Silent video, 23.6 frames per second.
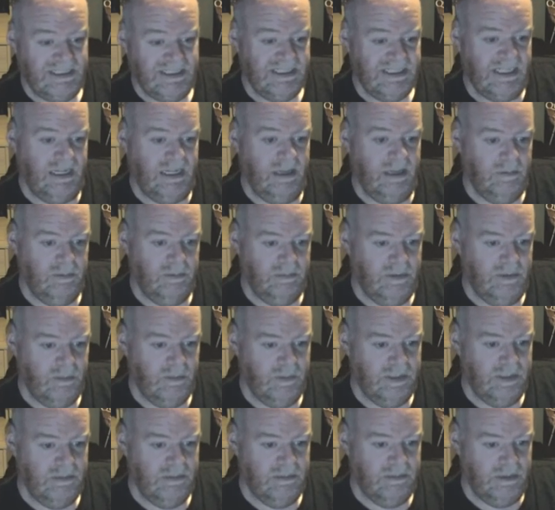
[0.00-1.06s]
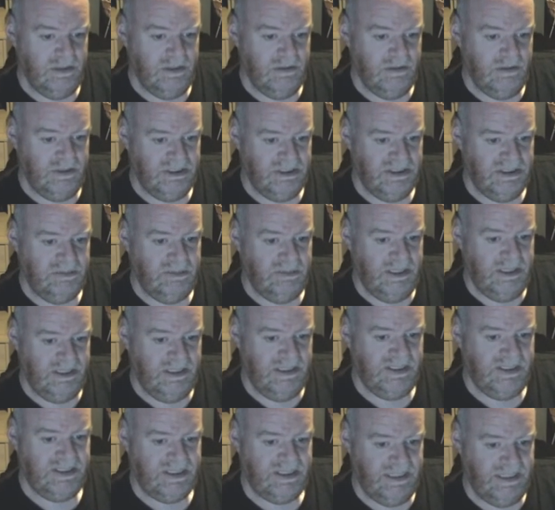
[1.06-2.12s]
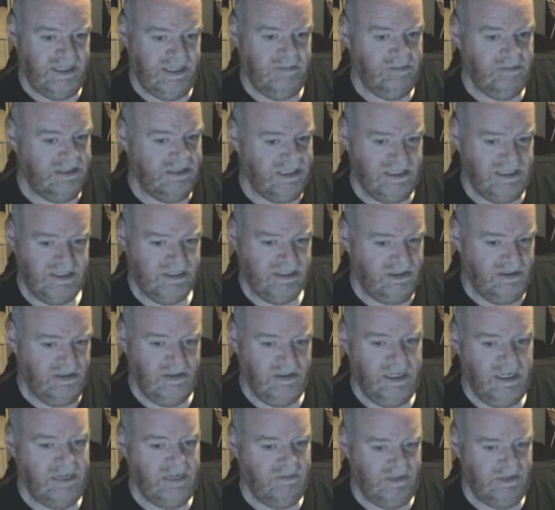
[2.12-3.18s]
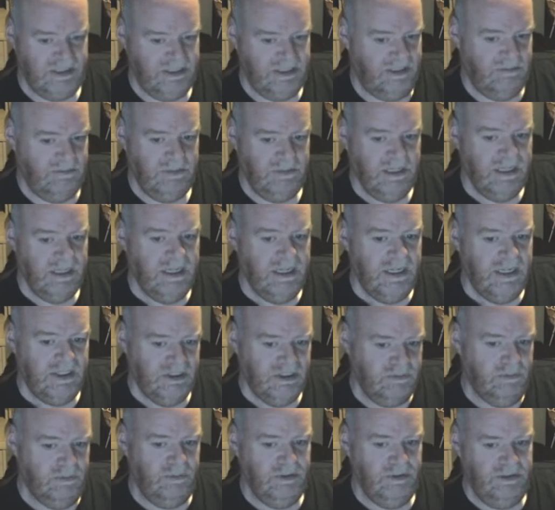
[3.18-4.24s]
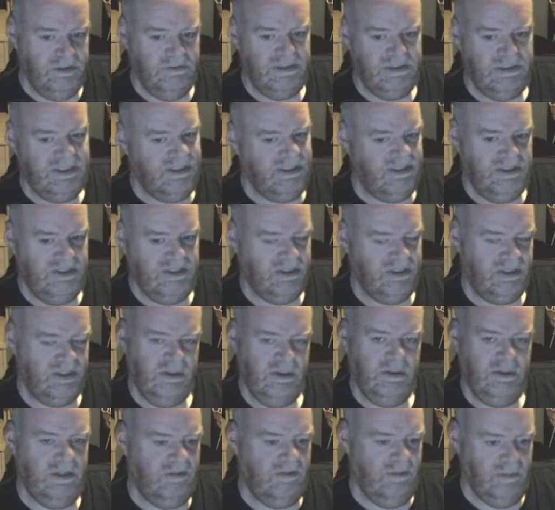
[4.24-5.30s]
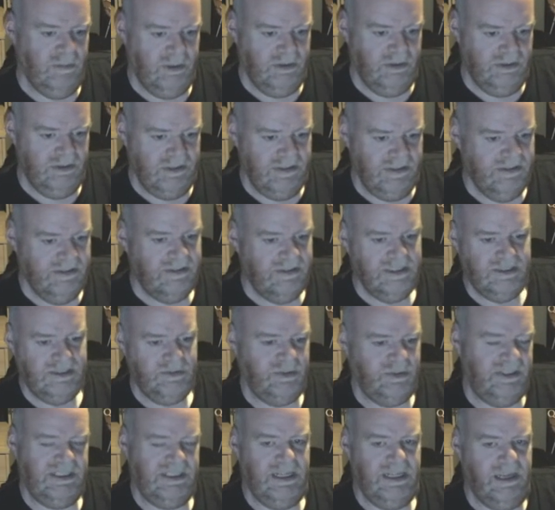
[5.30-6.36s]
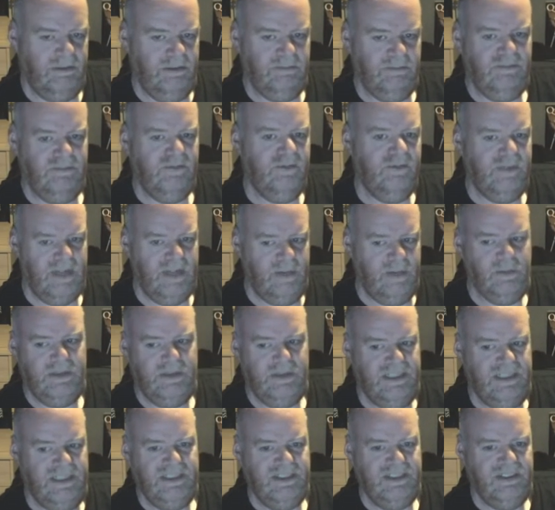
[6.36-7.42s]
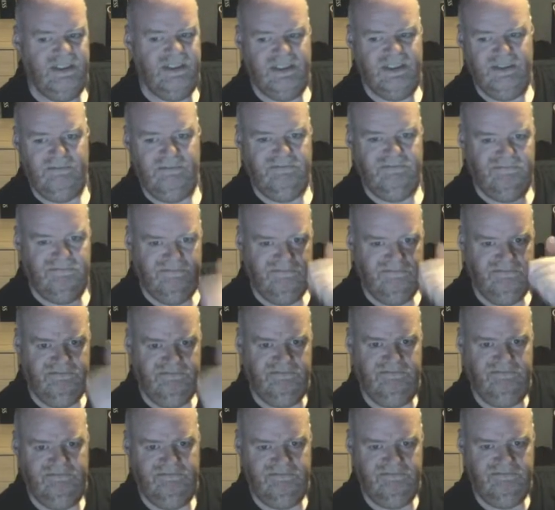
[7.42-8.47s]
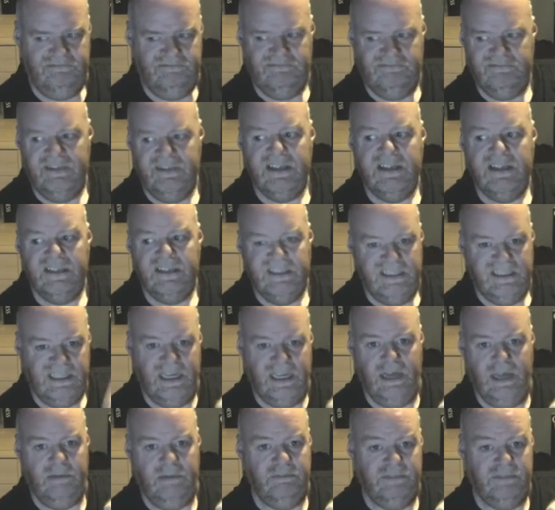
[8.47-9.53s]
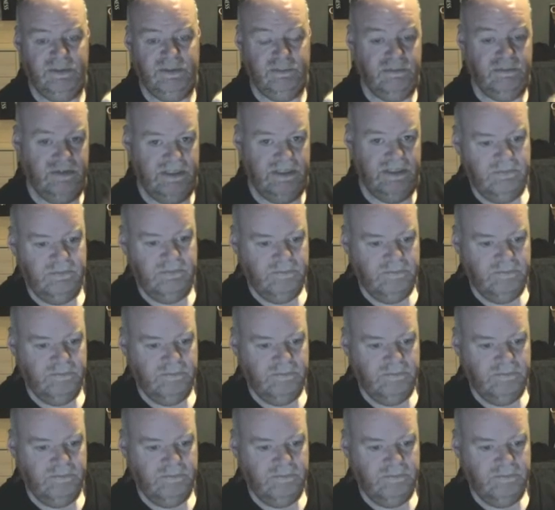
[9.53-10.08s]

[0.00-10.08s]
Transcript: album when my uncle used to play the cassette in my dad's car every time. He took my brother and sister to school every morning. This was the album that I wanted to listen to. The album is brilliant.